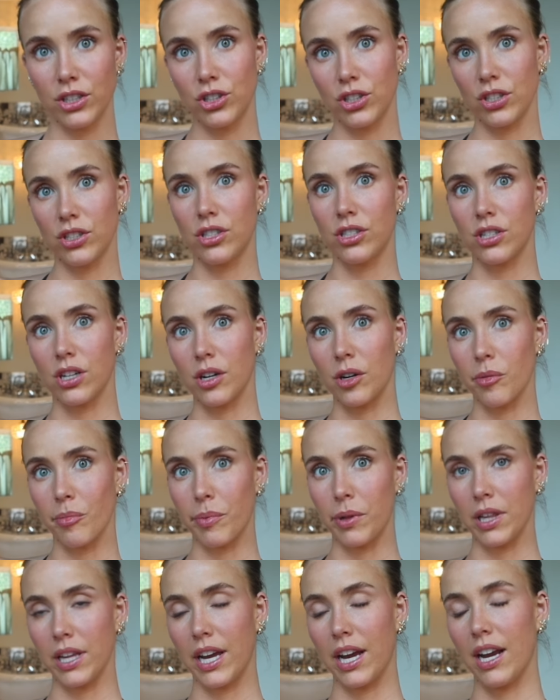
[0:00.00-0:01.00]
should start
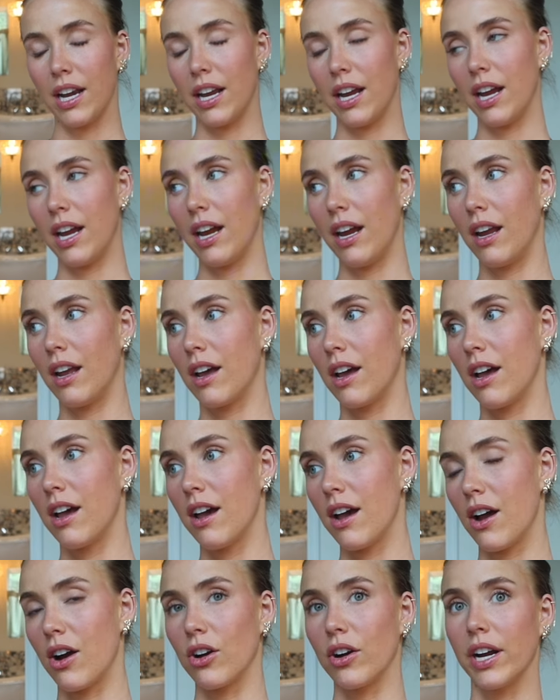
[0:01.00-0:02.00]
planning
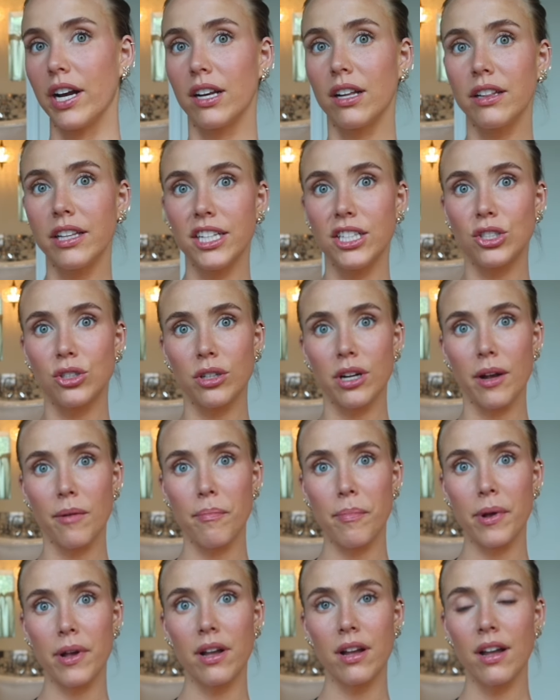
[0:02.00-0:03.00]
our Italy
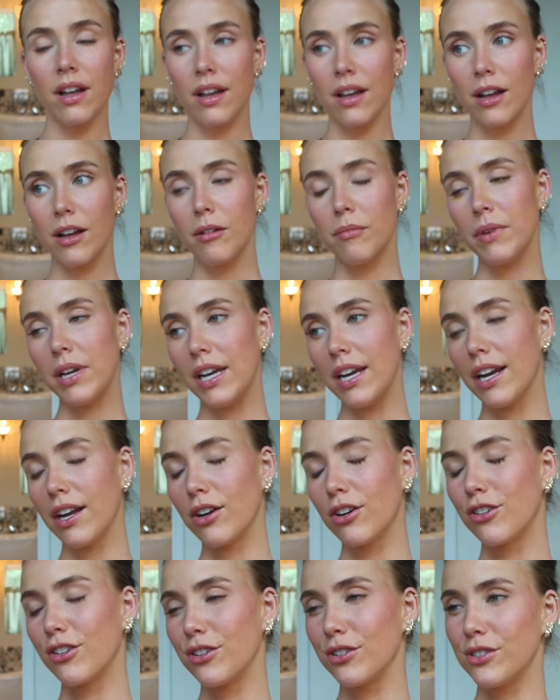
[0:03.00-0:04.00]
trip. Me
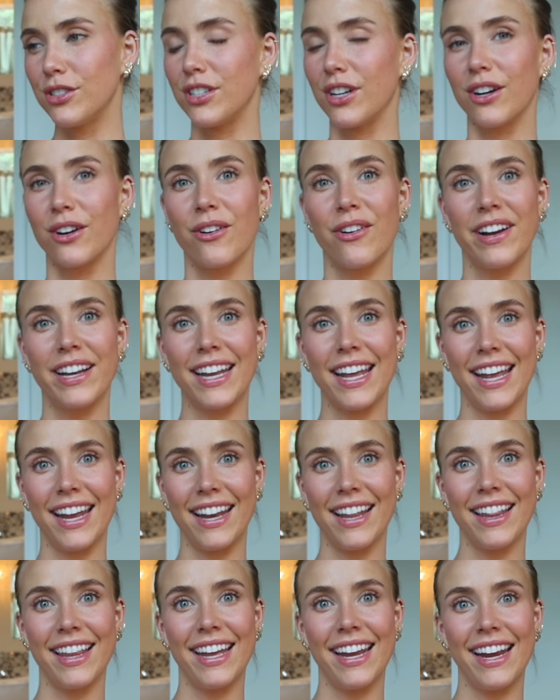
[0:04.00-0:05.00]
and Cruz are going to
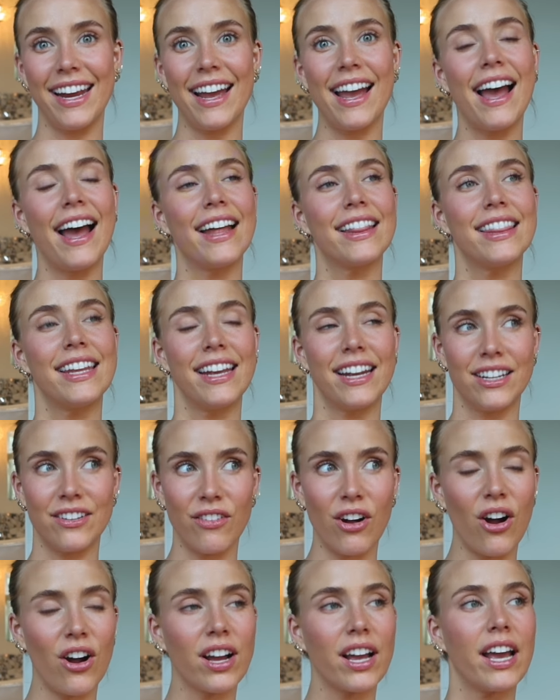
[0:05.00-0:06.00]
Italy at the end of
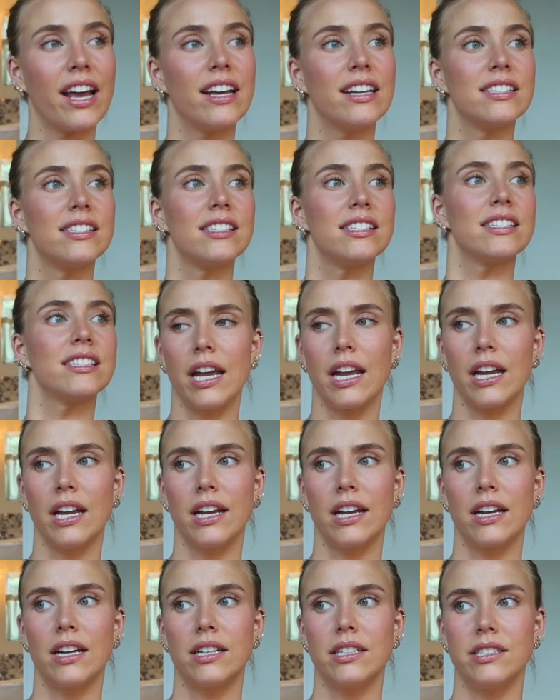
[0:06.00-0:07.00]
August,
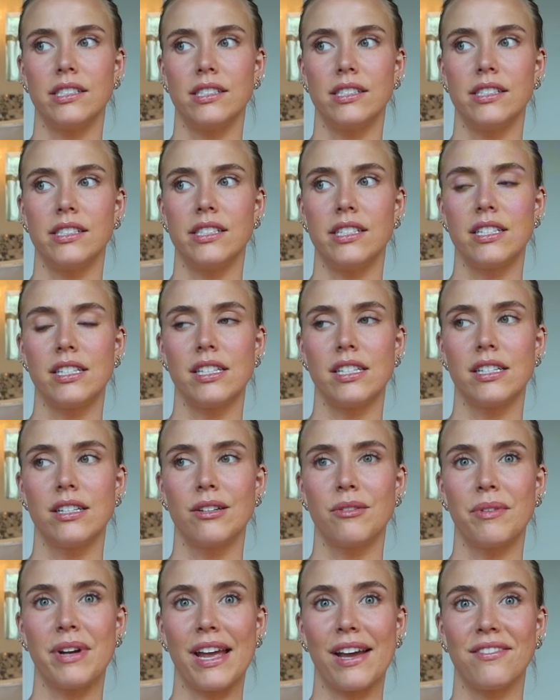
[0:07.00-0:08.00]
and
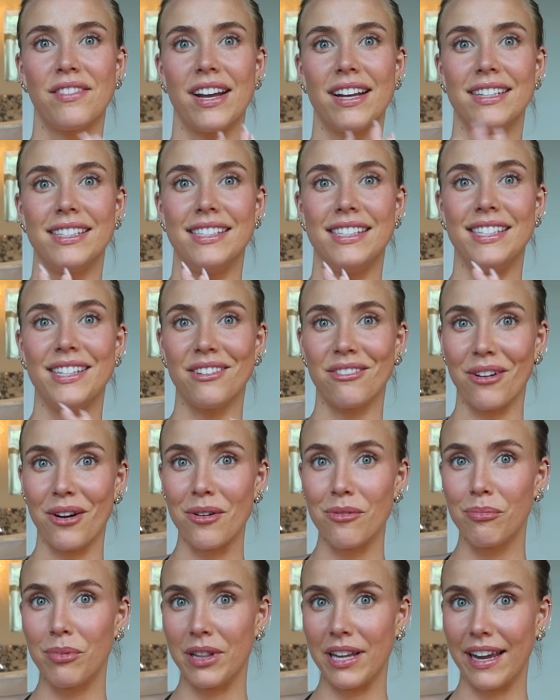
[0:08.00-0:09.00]
we have
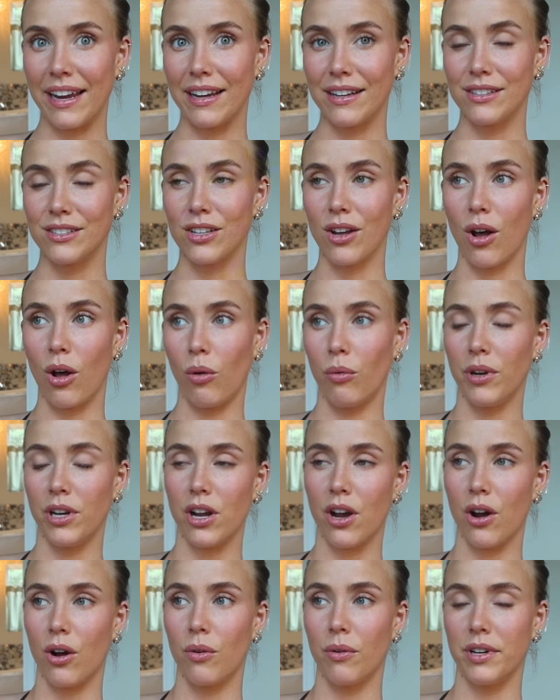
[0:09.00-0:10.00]
zero plans. All we
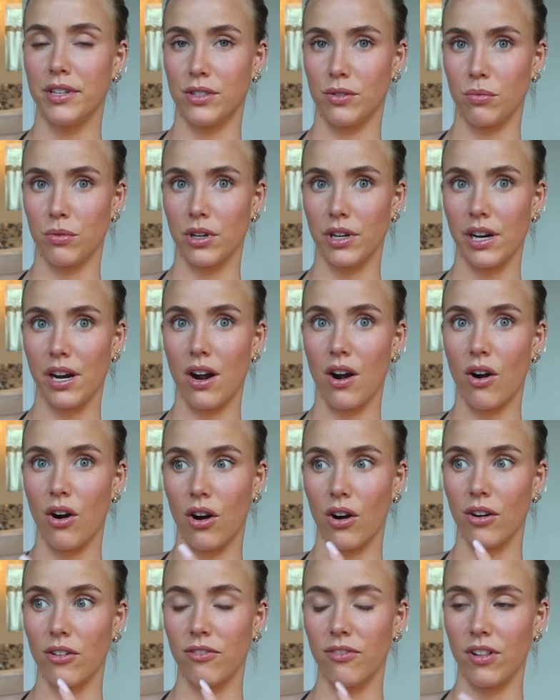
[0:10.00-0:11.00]
know is we
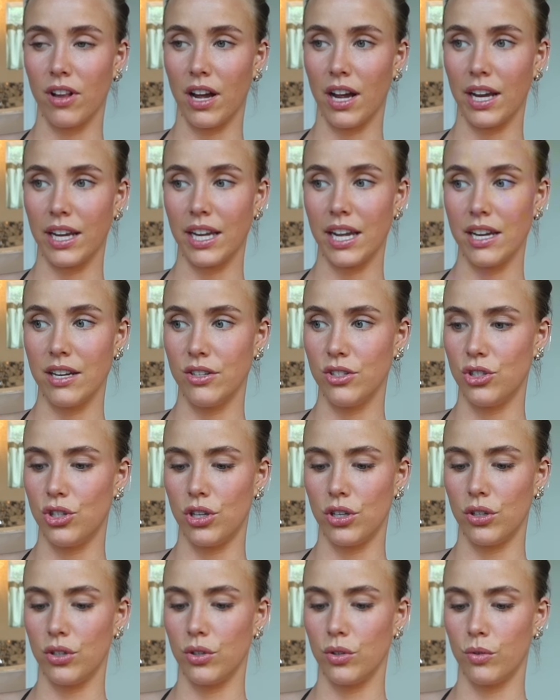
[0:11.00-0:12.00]
are flying
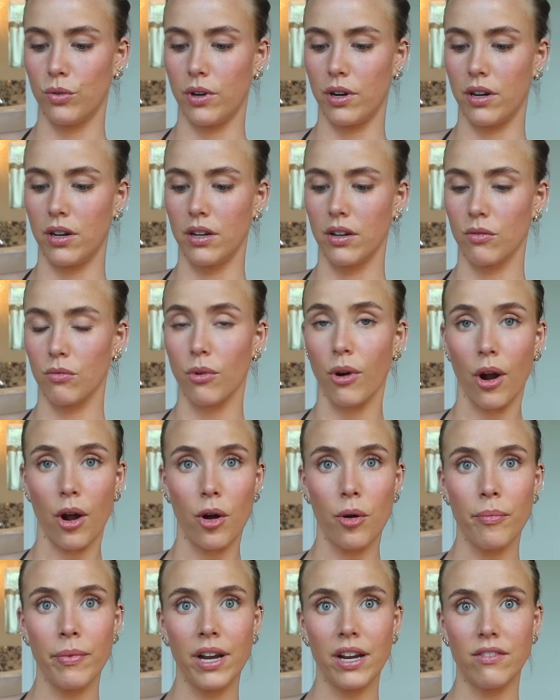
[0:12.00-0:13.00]
into
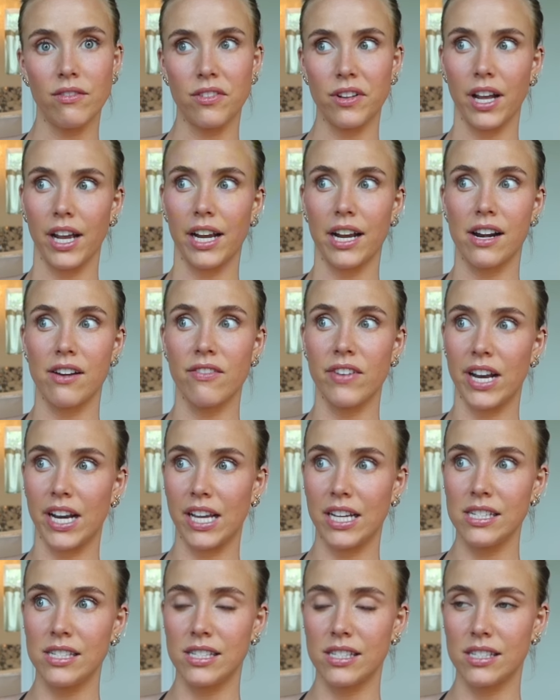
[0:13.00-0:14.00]
Rome and flying out of
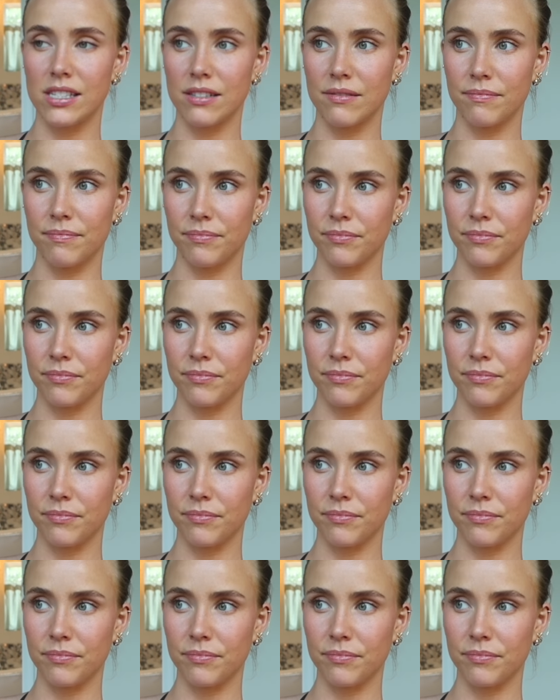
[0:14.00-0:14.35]
Venice.